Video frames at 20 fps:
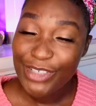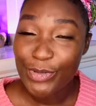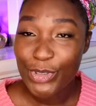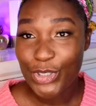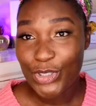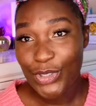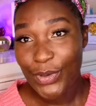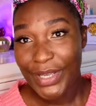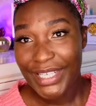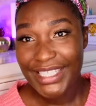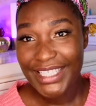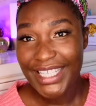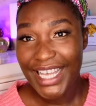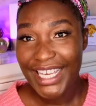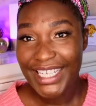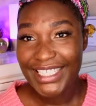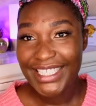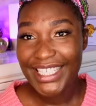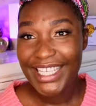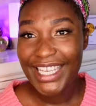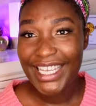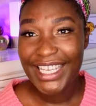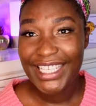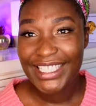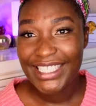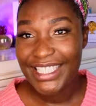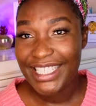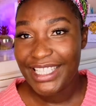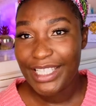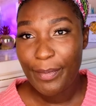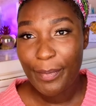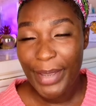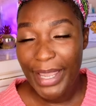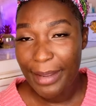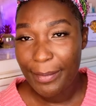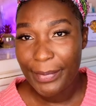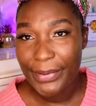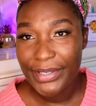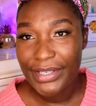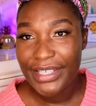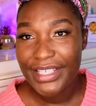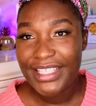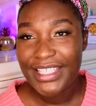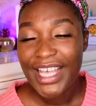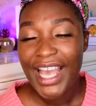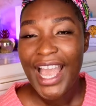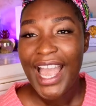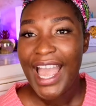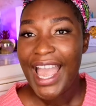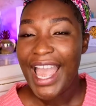She was so excited, did the papers,